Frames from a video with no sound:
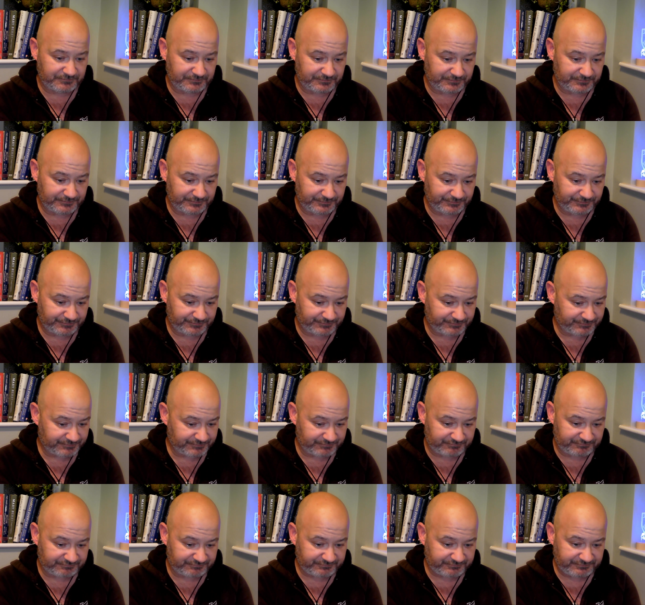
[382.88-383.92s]

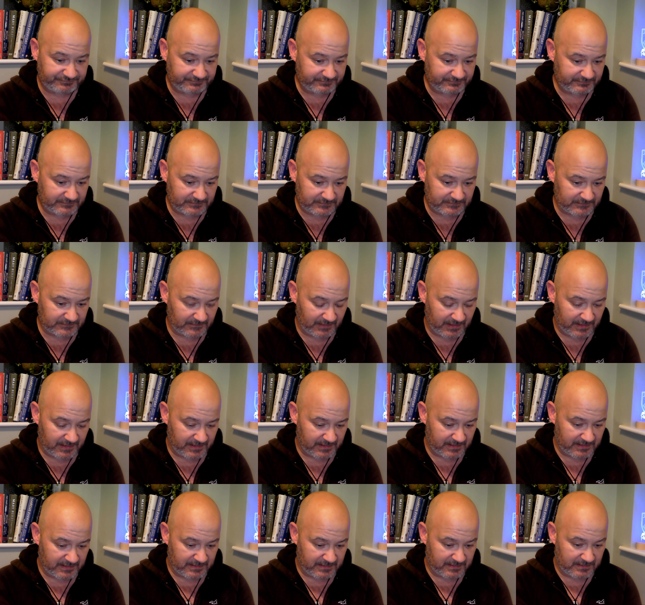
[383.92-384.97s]

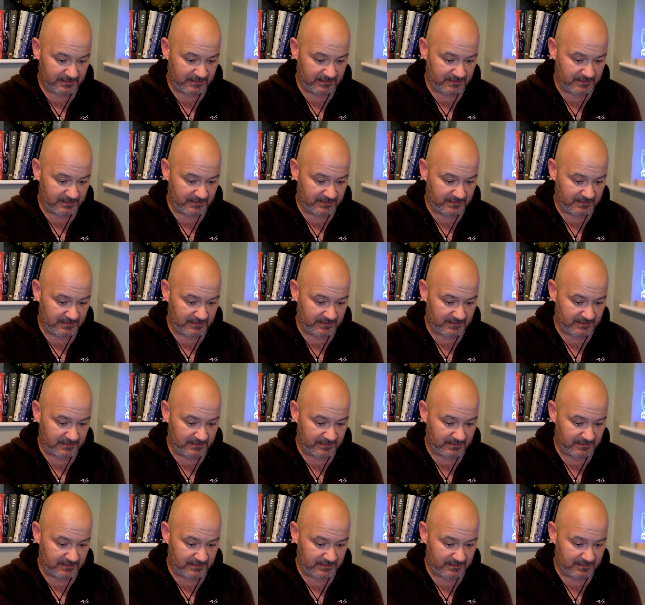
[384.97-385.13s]
Nothing is said.